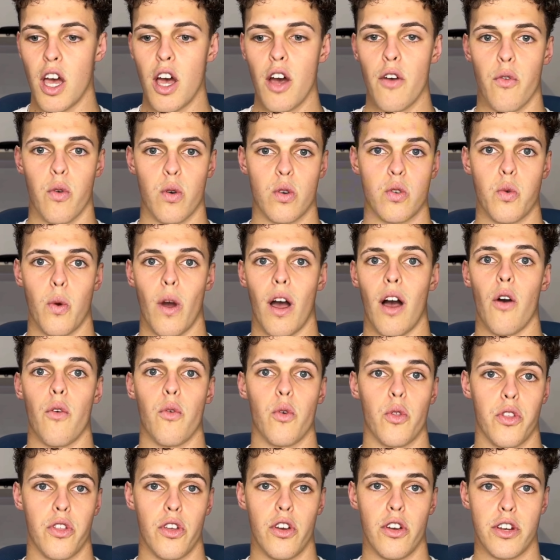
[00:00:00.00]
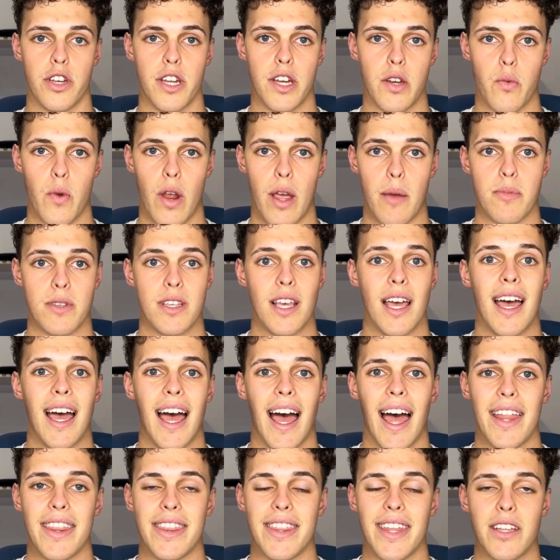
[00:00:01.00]
for 12 or 13 reps.
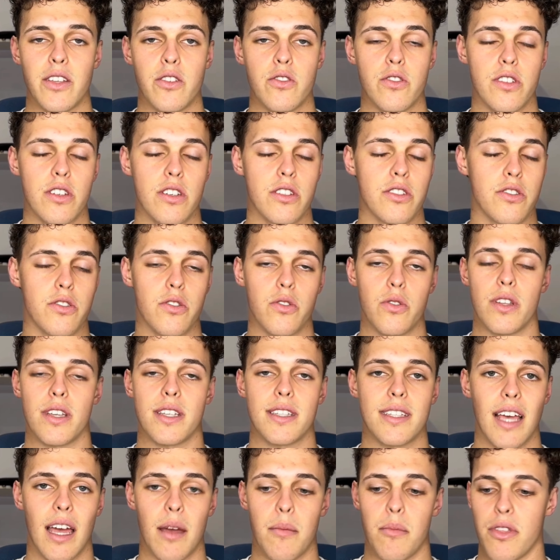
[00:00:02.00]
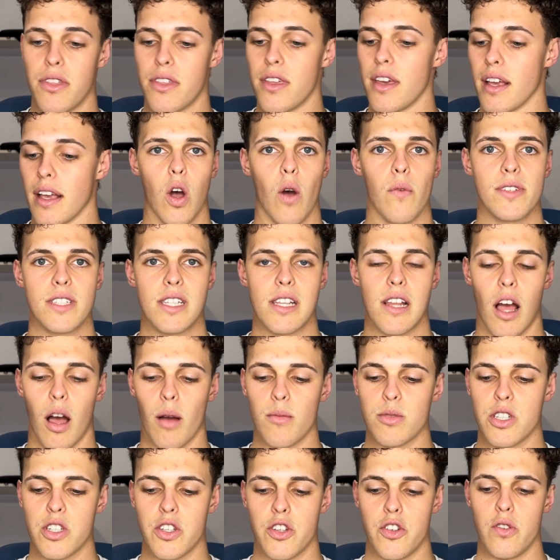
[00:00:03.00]
And then you just do the same thing. Obviously, I'm
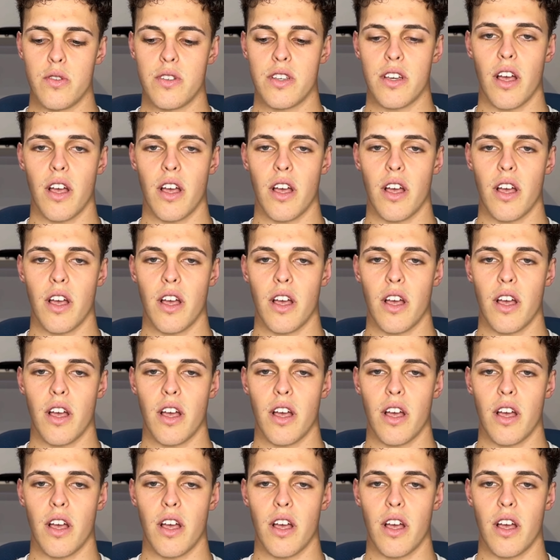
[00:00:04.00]
just using